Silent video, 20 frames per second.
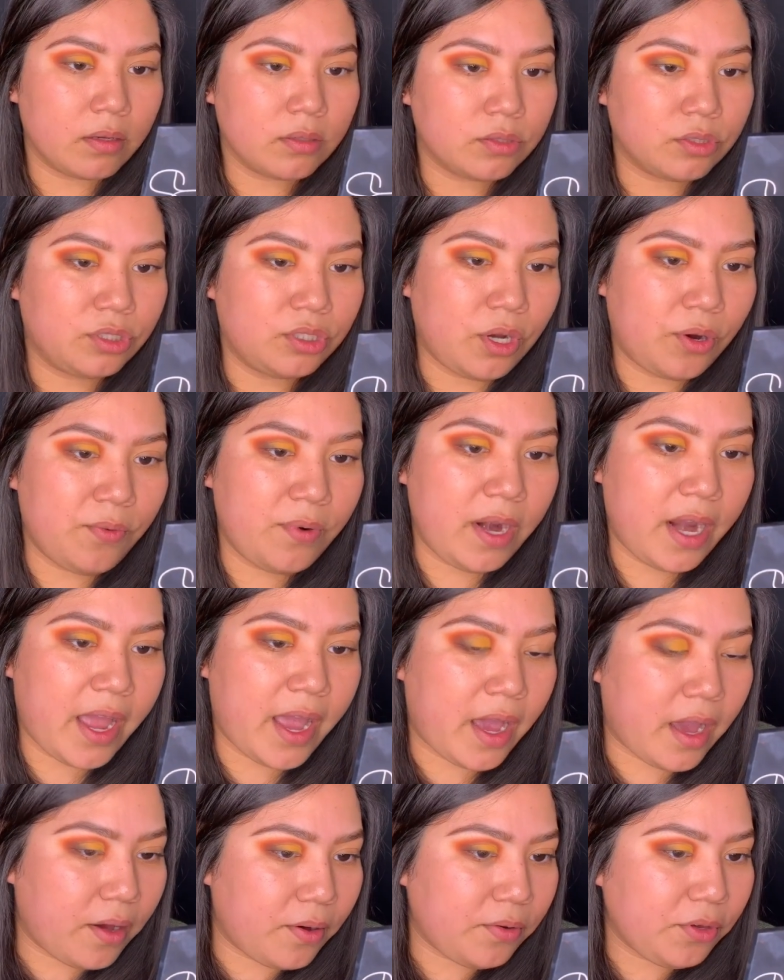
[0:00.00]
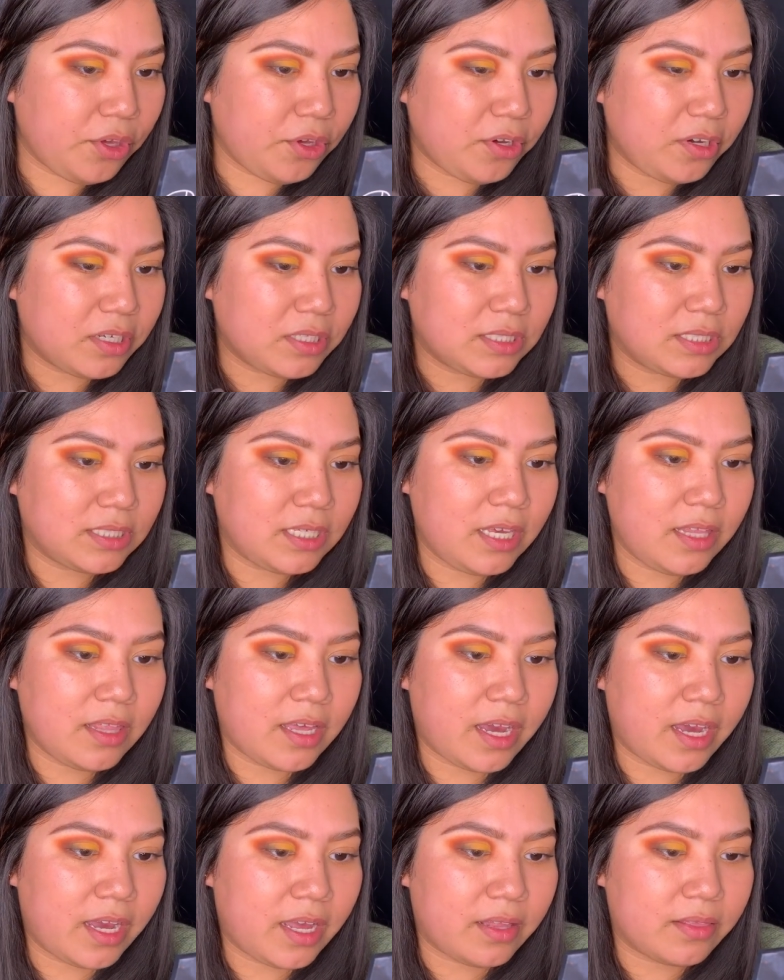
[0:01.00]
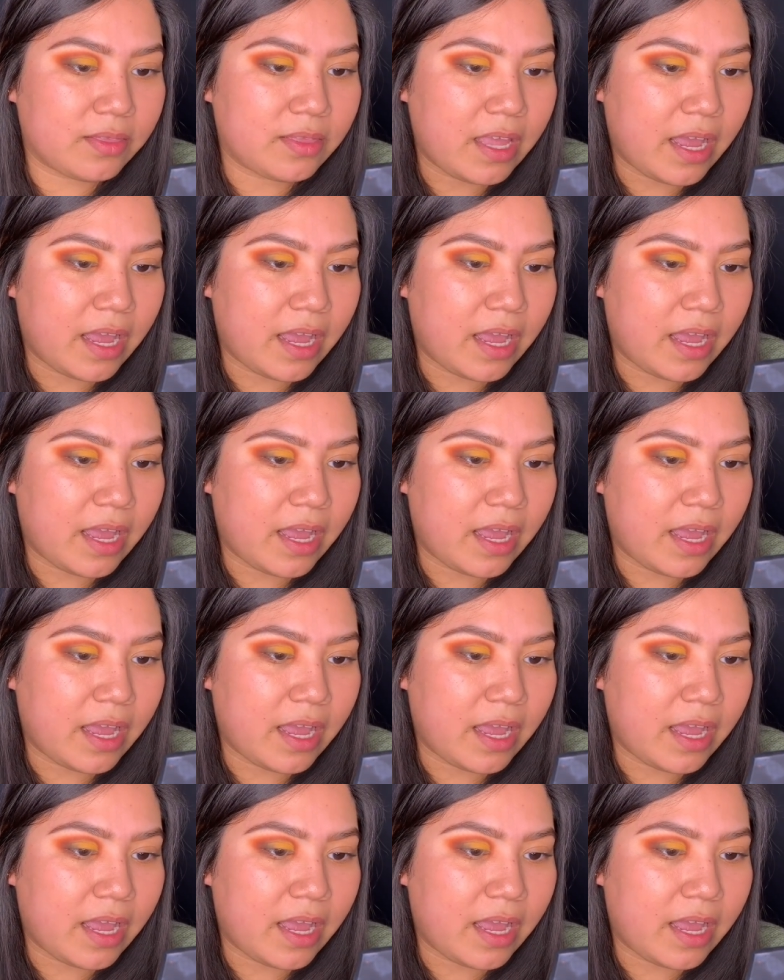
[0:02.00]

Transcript: So now you could see that